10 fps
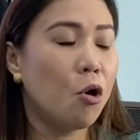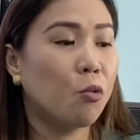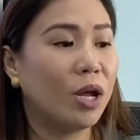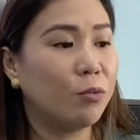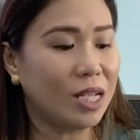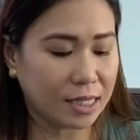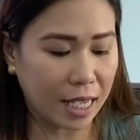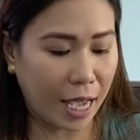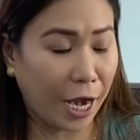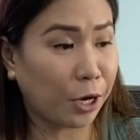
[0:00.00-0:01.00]
When we
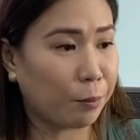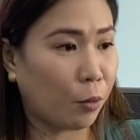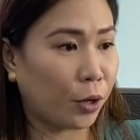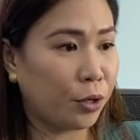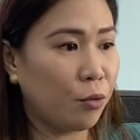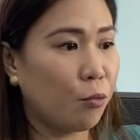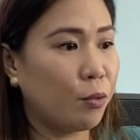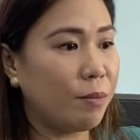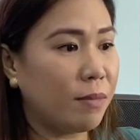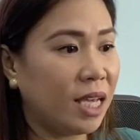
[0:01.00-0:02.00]
say airborne,
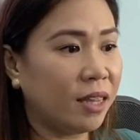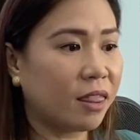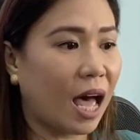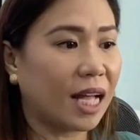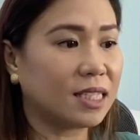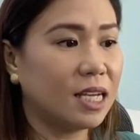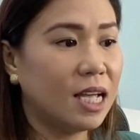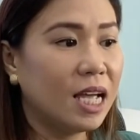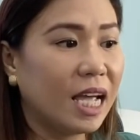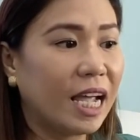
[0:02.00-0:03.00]
we mean that
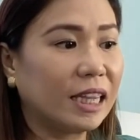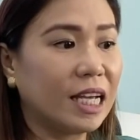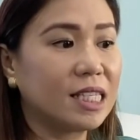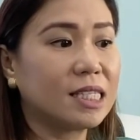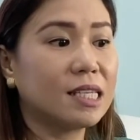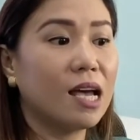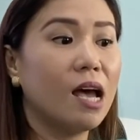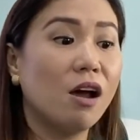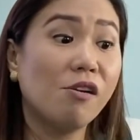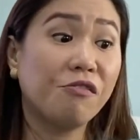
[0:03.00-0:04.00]
it is
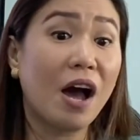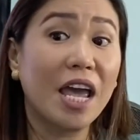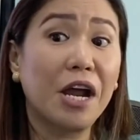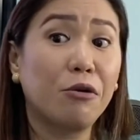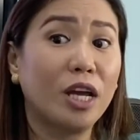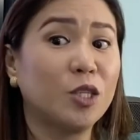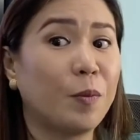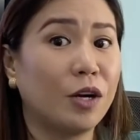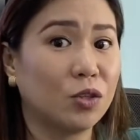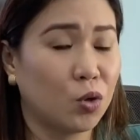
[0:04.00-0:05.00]
via
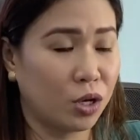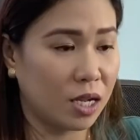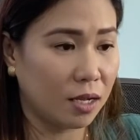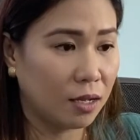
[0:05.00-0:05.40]
respiratory,